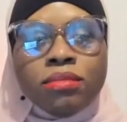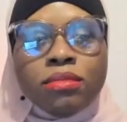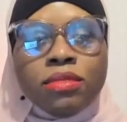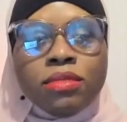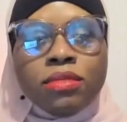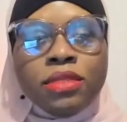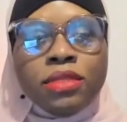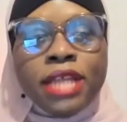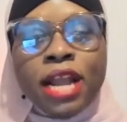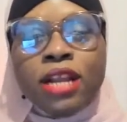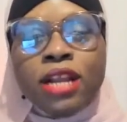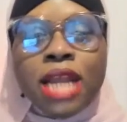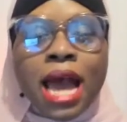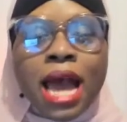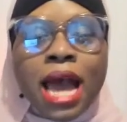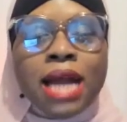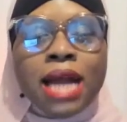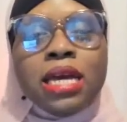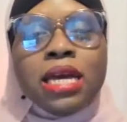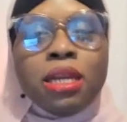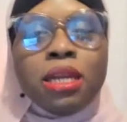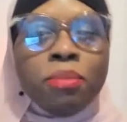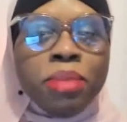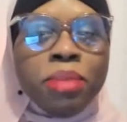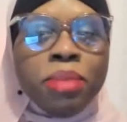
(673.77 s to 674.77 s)
they're not
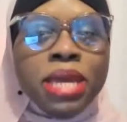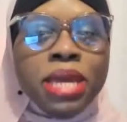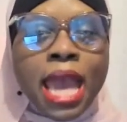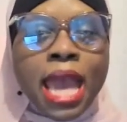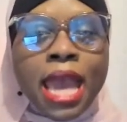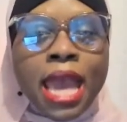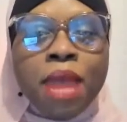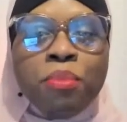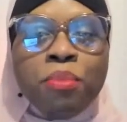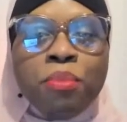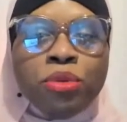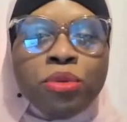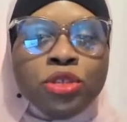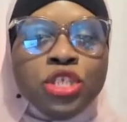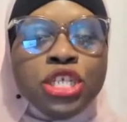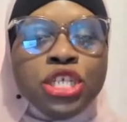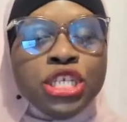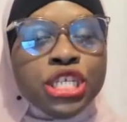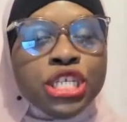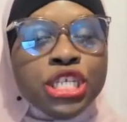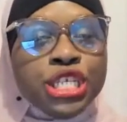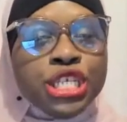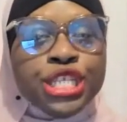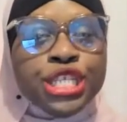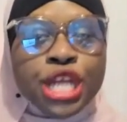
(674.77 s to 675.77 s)
going to be able to
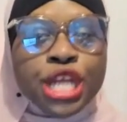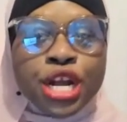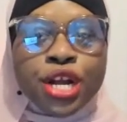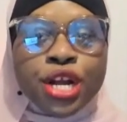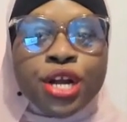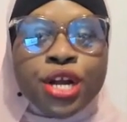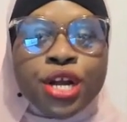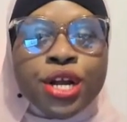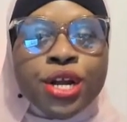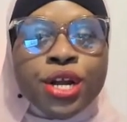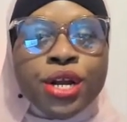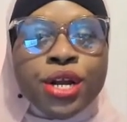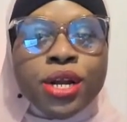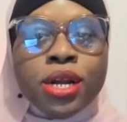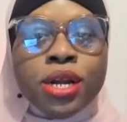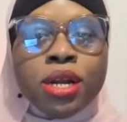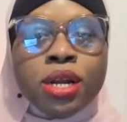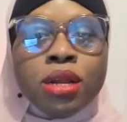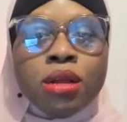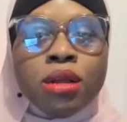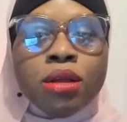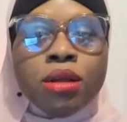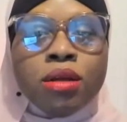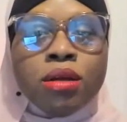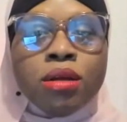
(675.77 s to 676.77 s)
discern
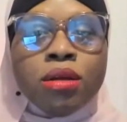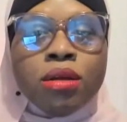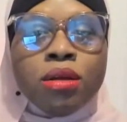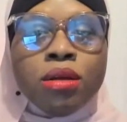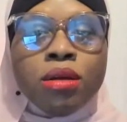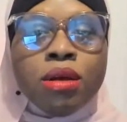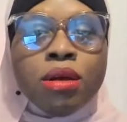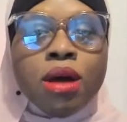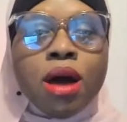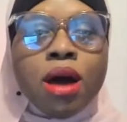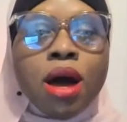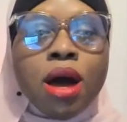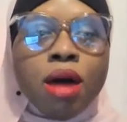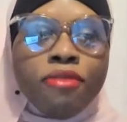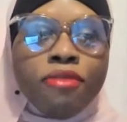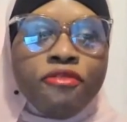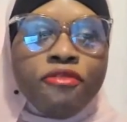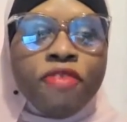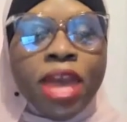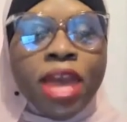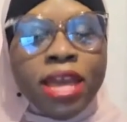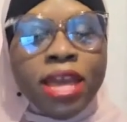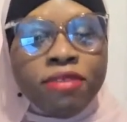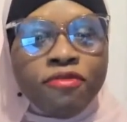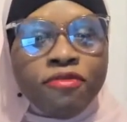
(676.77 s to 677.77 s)
a
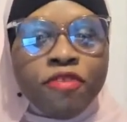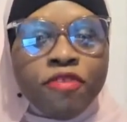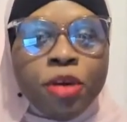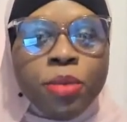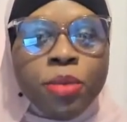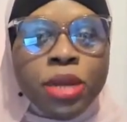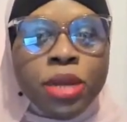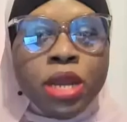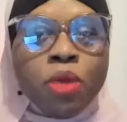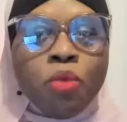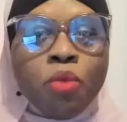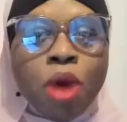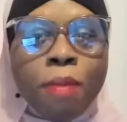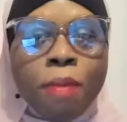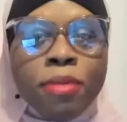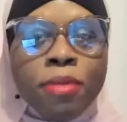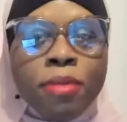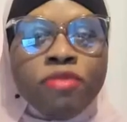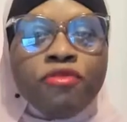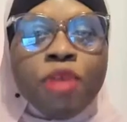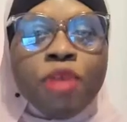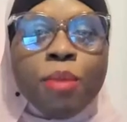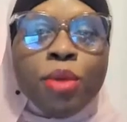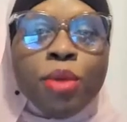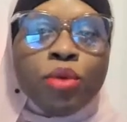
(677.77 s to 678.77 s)
fake feminine
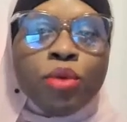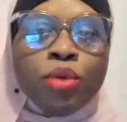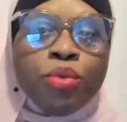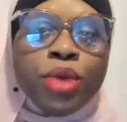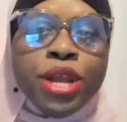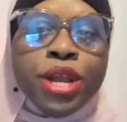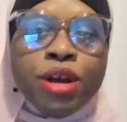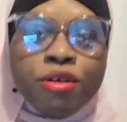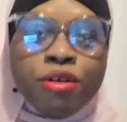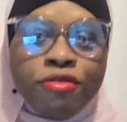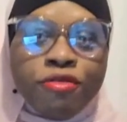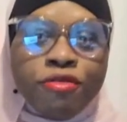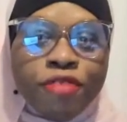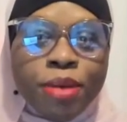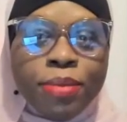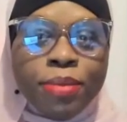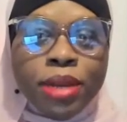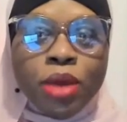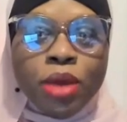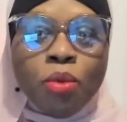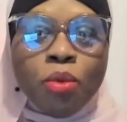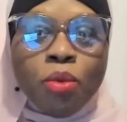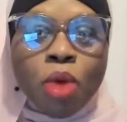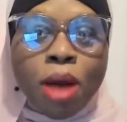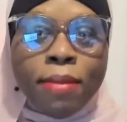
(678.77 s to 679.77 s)
woman from a real
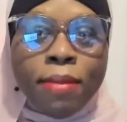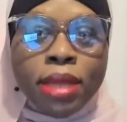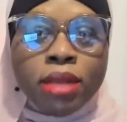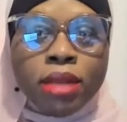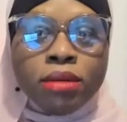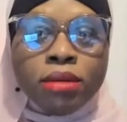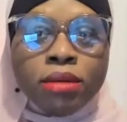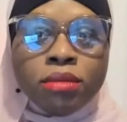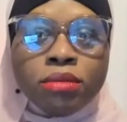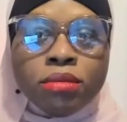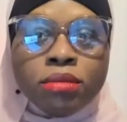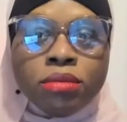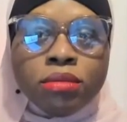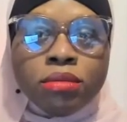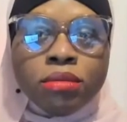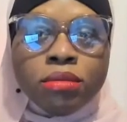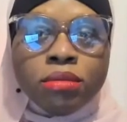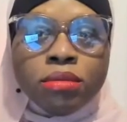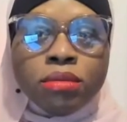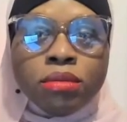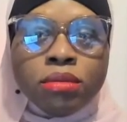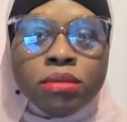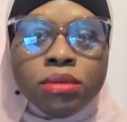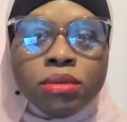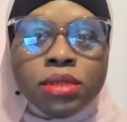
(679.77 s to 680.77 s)
feminine woman.
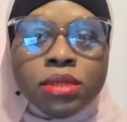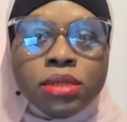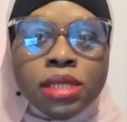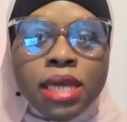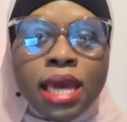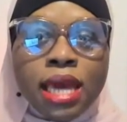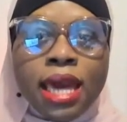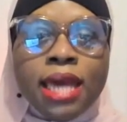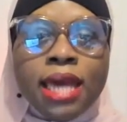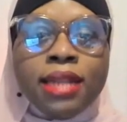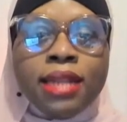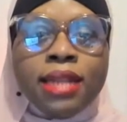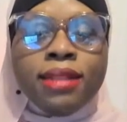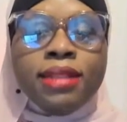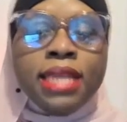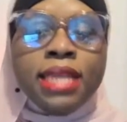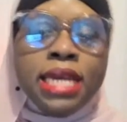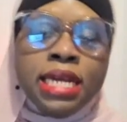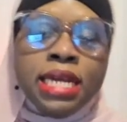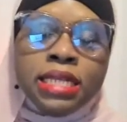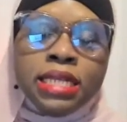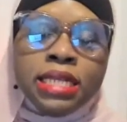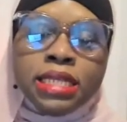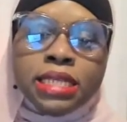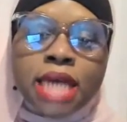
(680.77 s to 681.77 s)
And
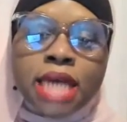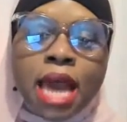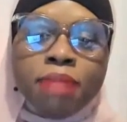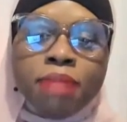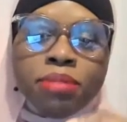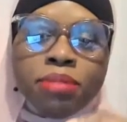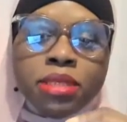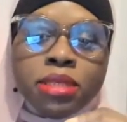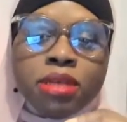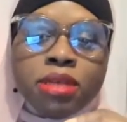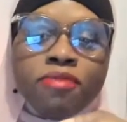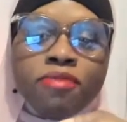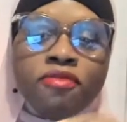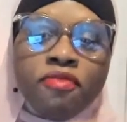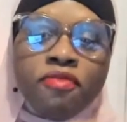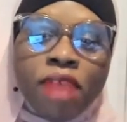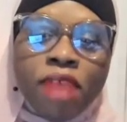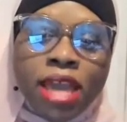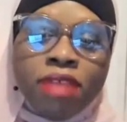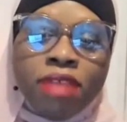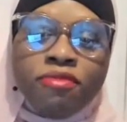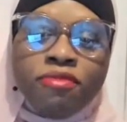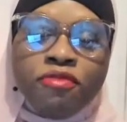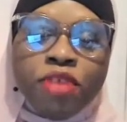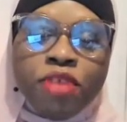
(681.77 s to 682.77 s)
these types of
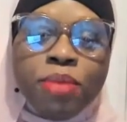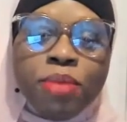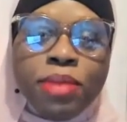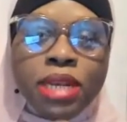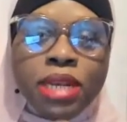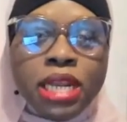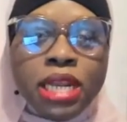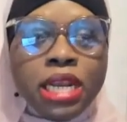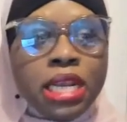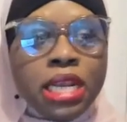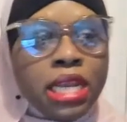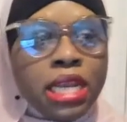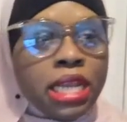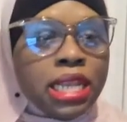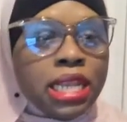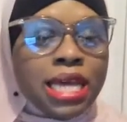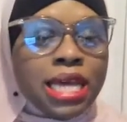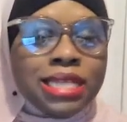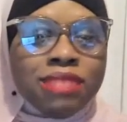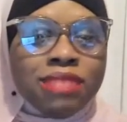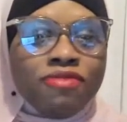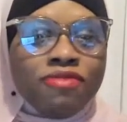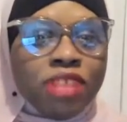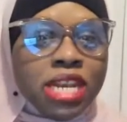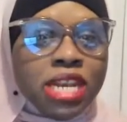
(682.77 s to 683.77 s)
fake femininity,
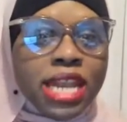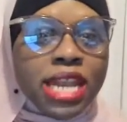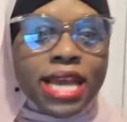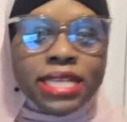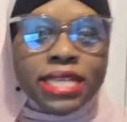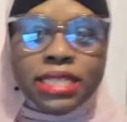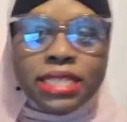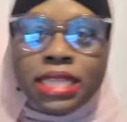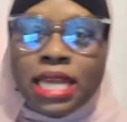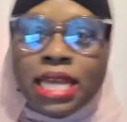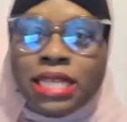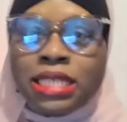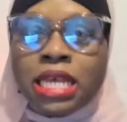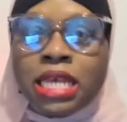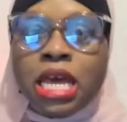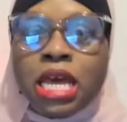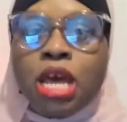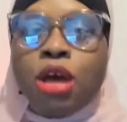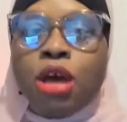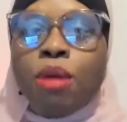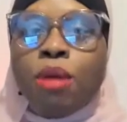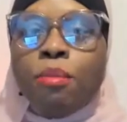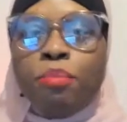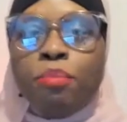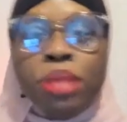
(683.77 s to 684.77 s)
less finesse, less
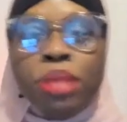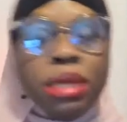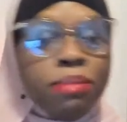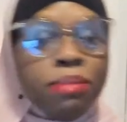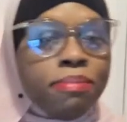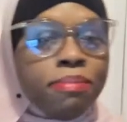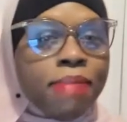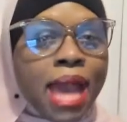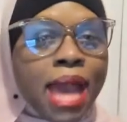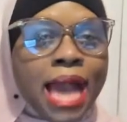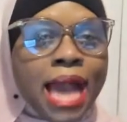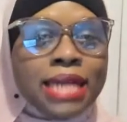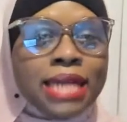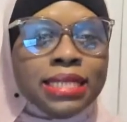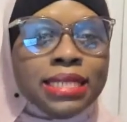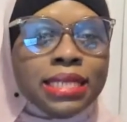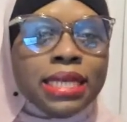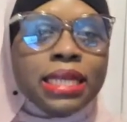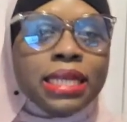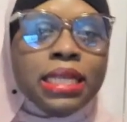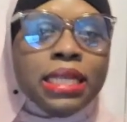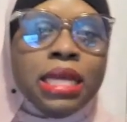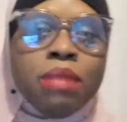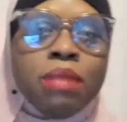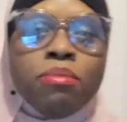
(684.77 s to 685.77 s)
be
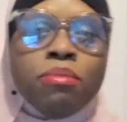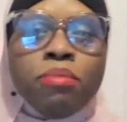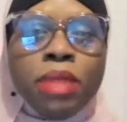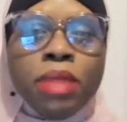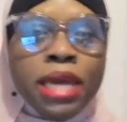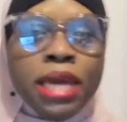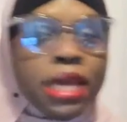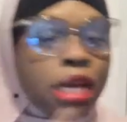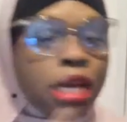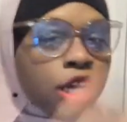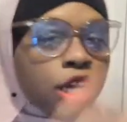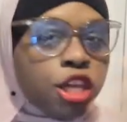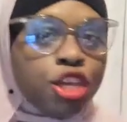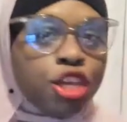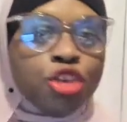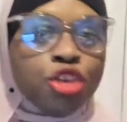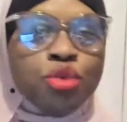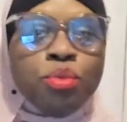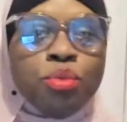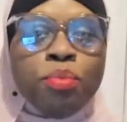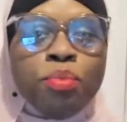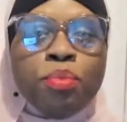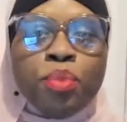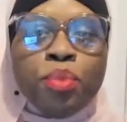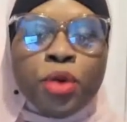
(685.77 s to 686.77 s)
masculine in a
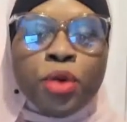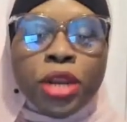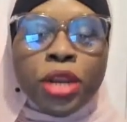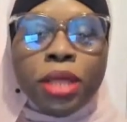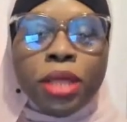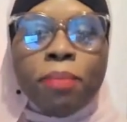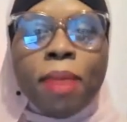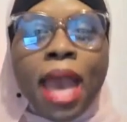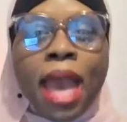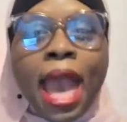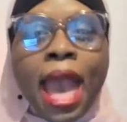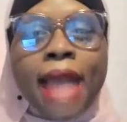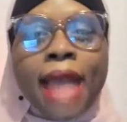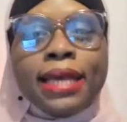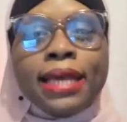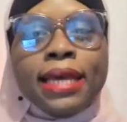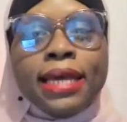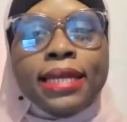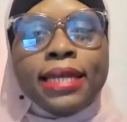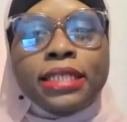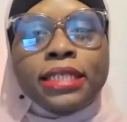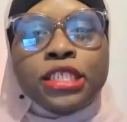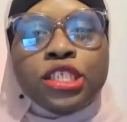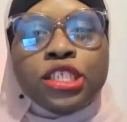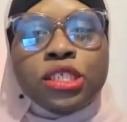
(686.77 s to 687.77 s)
cute, pretty
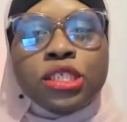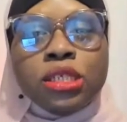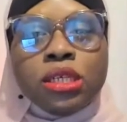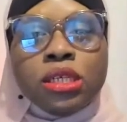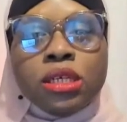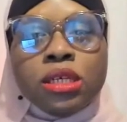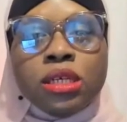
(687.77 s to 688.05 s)
package,